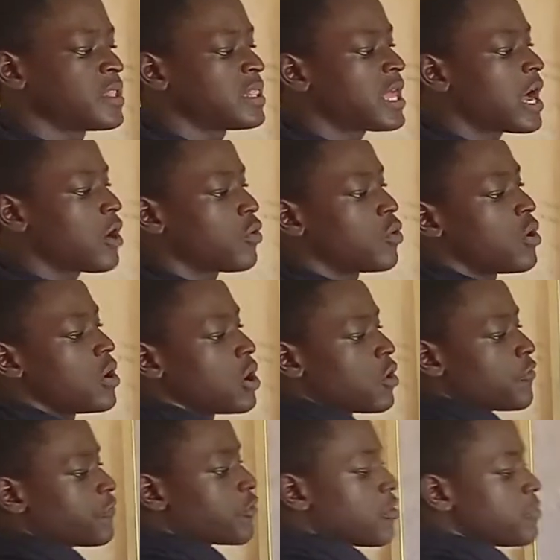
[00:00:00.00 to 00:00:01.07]
Now
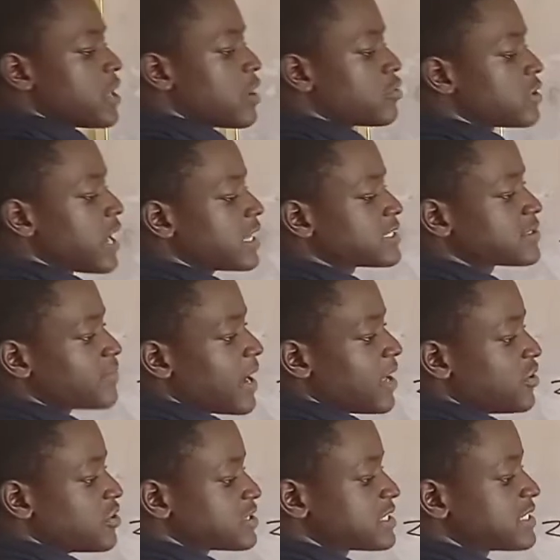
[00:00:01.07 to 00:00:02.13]
from here we write
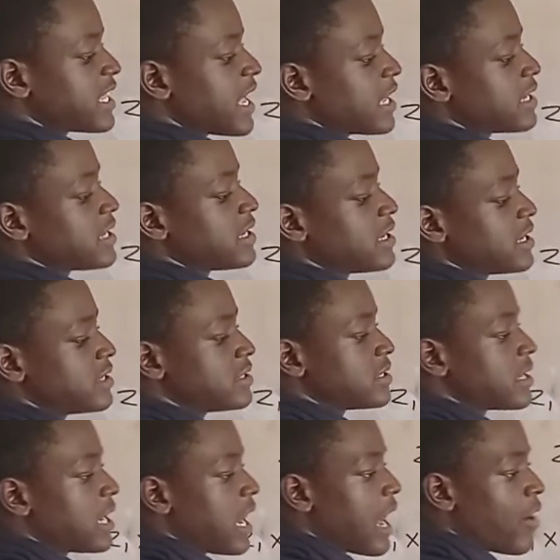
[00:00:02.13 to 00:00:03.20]
minus 10, then
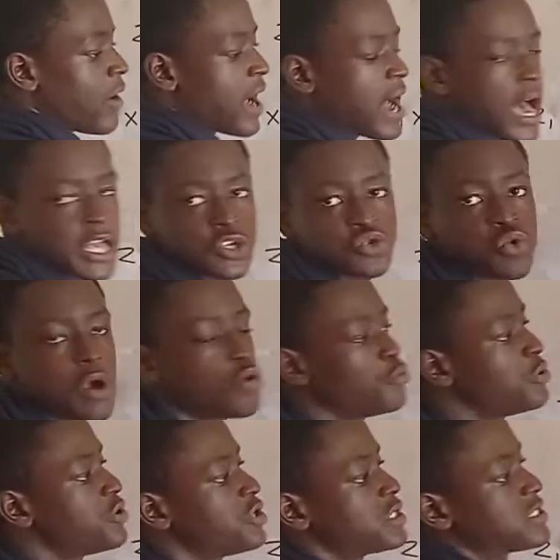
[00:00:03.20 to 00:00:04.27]
our I square will
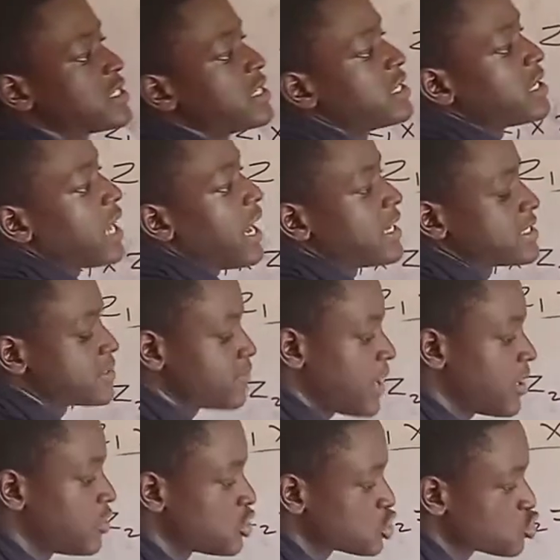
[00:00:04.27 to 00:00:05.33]
be written as
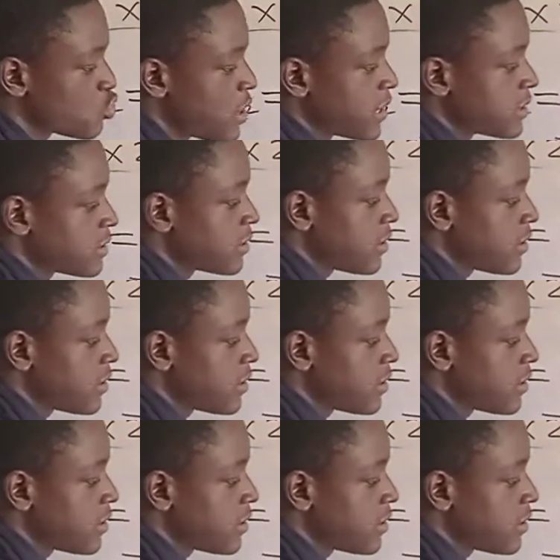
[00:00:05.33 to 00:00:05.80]
minus 1.